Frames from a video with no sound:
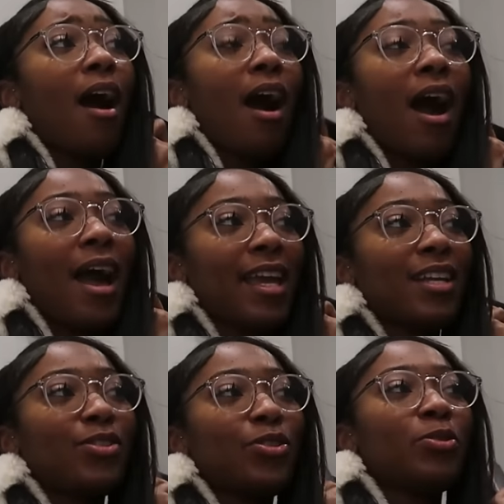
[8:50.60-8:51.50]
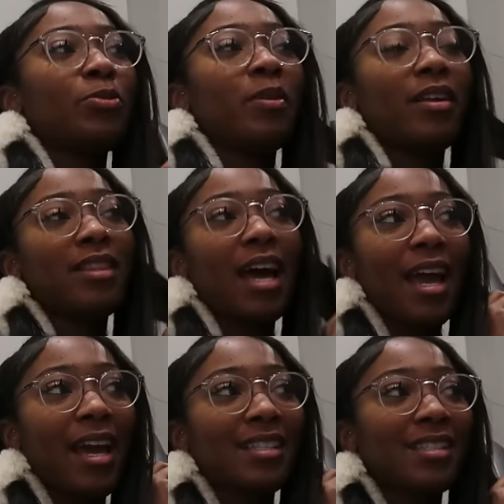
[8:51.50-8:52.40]
I can do that
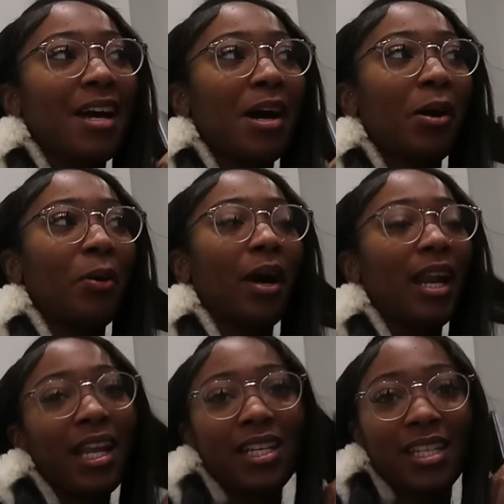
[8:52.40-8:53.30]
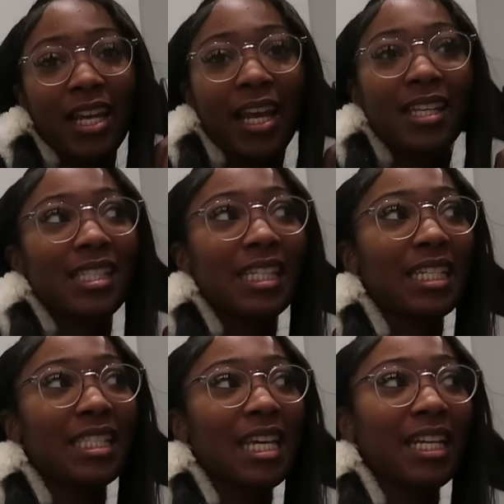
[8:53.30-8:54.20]
hairstyle literally
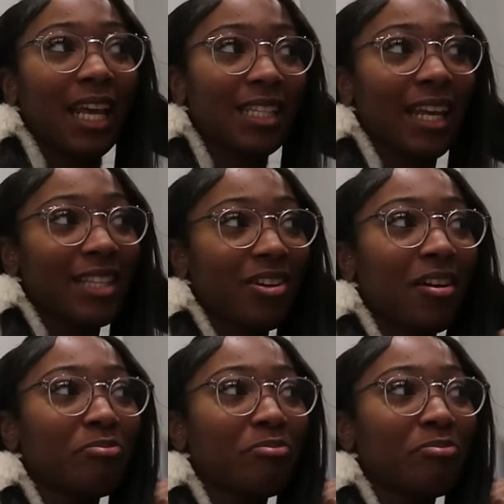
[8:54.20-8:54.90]
16 days later.